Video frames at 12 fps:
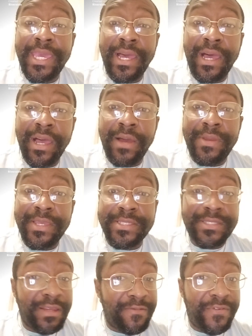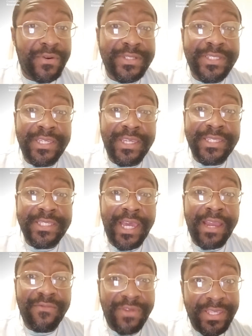It's unfortunate
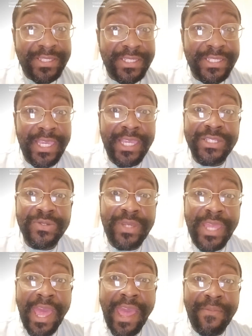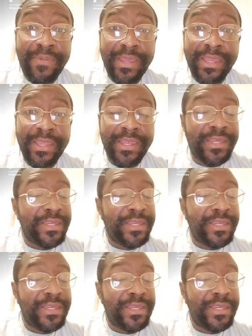Tyrese's injury happened.